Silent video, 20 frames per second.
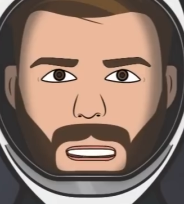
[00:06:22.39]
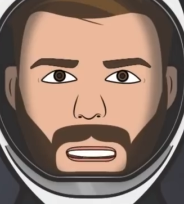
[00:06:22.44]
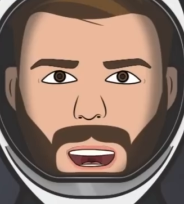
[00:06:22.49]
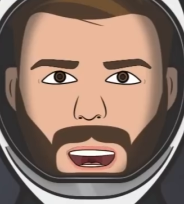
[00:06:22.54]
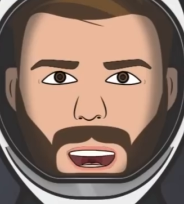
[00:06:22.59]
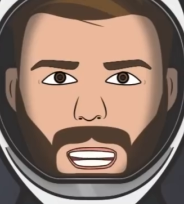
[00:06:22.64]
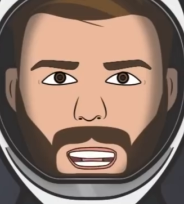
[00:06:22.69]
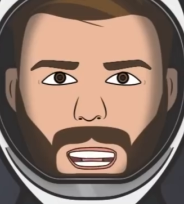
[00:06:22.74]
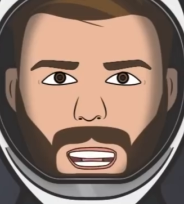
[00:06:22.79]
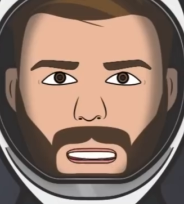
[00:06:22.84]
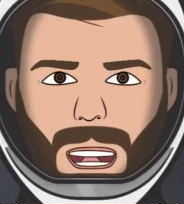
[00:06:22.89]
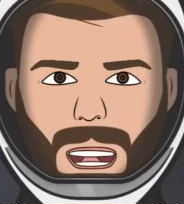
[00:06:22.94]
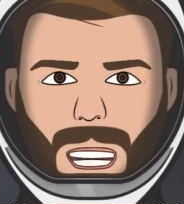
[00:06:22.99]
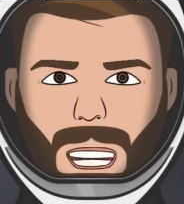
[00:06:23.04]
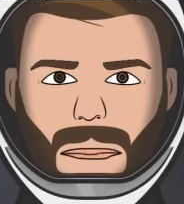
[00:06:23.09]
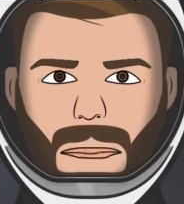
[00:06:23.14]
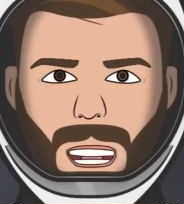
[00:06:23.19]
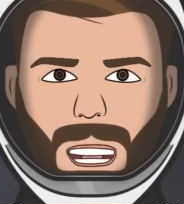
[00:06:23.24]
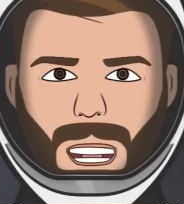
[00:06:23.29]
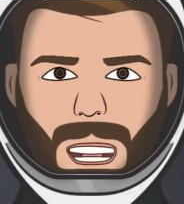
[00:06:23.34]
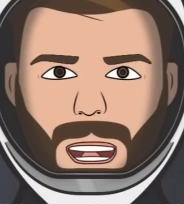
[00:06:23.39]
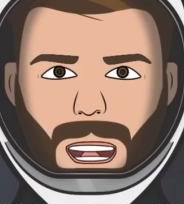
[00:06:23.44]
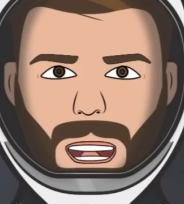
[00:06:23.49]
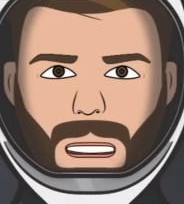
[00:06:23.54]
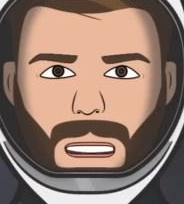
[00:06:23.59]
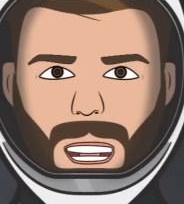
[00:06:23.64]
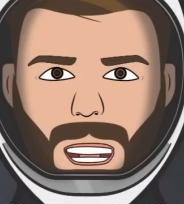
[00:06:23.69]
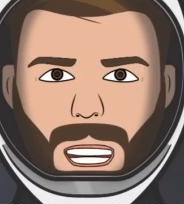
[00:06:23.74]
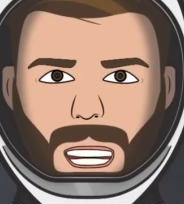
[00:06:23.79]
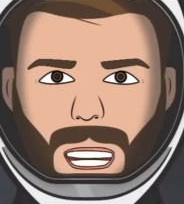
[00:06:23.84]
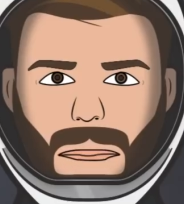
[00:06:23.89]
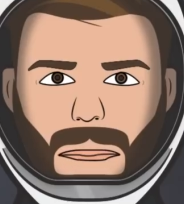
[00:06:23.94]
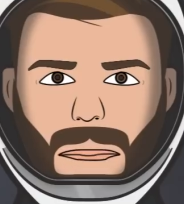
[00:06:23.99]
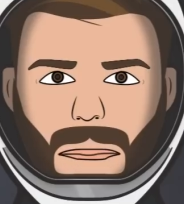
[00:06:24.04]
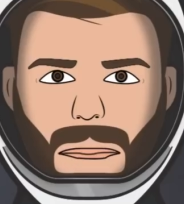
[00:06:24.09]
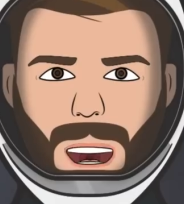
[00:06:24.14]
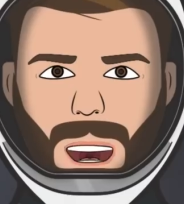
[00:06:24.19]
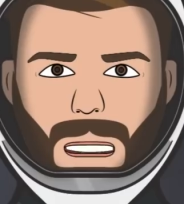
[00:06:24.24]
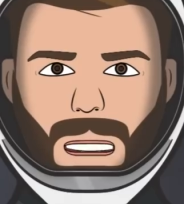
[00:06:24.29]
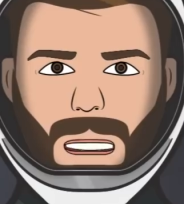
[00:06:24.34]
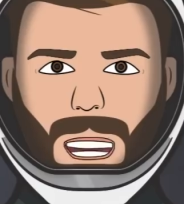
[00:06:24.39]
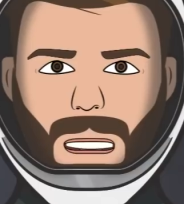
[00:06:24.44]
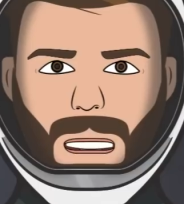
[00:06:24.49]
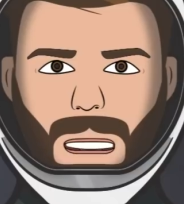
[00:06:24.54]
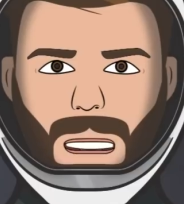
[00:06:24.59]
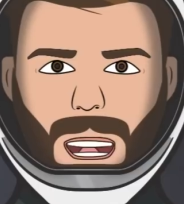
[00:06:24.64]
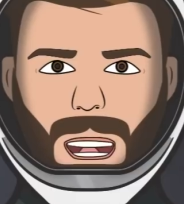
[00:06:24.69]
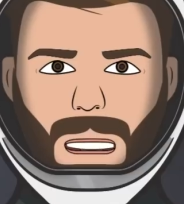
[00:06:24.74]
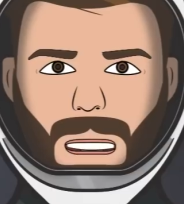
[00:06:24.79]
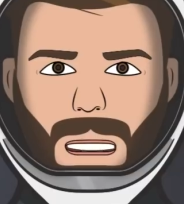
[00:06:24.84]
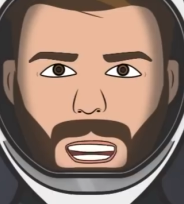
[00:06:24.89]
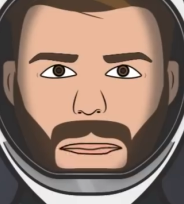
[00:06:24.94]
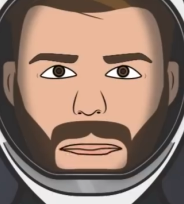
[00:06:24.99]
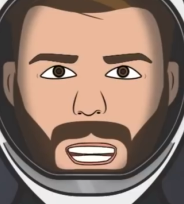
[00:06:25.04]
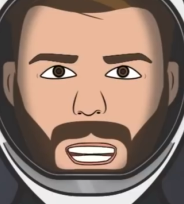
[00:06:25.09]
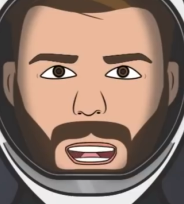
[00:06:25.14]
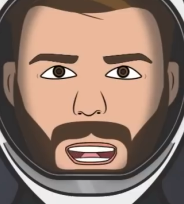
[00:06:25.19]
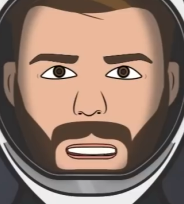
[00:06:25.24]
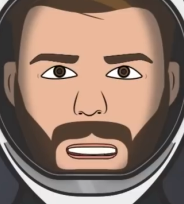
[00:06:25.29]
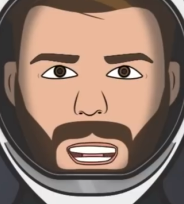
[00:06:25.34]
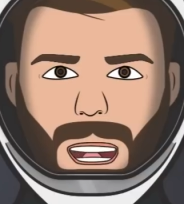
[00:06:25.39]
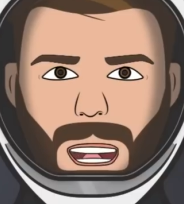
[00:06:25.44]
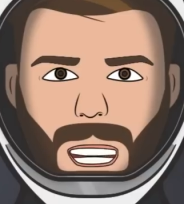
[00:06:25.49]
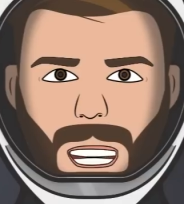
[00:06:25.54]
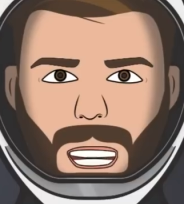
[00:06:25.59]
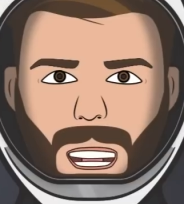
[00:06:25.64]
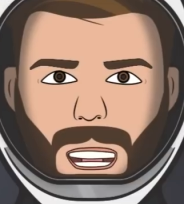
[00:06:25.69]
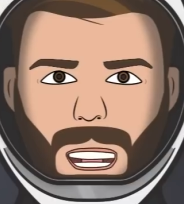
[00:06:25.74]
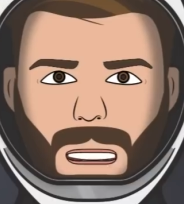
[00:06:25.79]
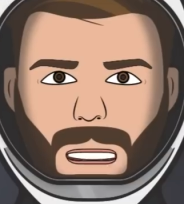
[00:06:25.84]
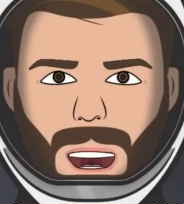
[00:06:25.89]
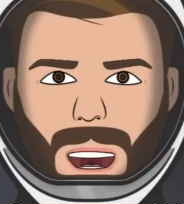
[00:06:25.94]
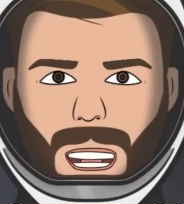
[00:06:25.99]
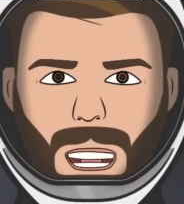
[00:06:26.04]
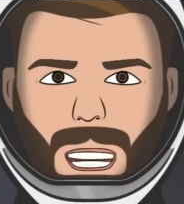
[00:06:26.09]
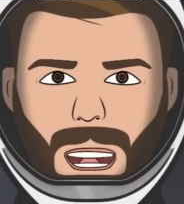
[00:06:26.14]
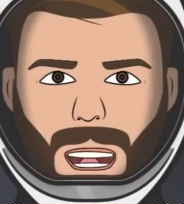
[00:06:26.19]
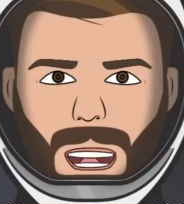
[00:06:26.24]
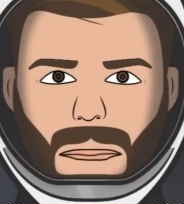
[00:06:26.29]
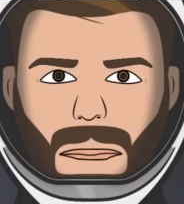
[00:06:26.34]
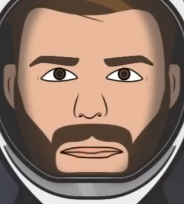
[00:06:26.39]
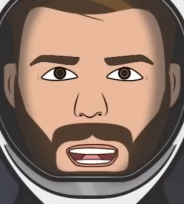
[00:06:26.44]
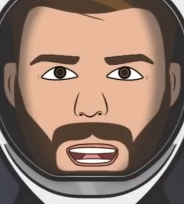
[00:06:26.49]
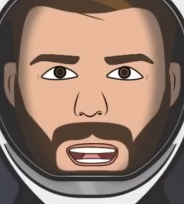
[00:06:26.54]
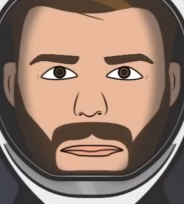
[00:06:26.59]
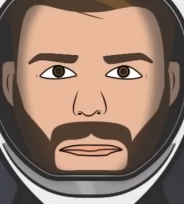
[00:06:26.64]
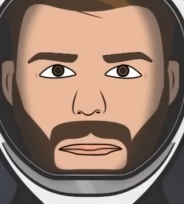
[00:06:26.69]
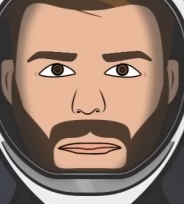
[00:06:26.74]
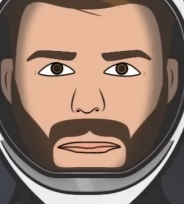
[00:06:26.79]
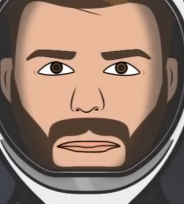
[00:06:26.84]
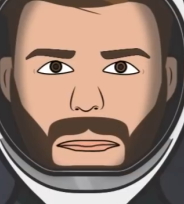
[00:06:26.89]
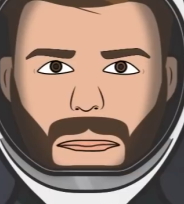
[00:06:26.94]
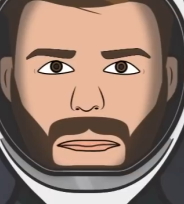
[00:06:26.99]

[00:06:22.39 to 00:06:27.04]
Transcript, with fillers: I hope you enjoyed the video. If you did, make sure to hit the like button and leave a comment down below.